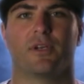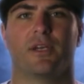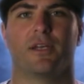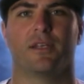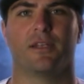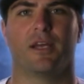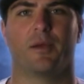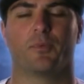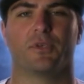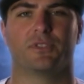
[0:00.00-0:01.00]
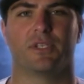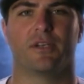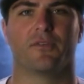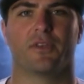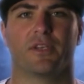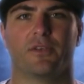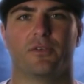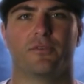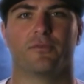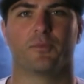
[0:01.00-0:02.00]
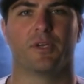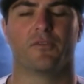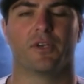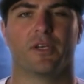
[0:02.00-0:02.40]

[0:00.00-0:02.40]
and I appreciate everything you do for me every day.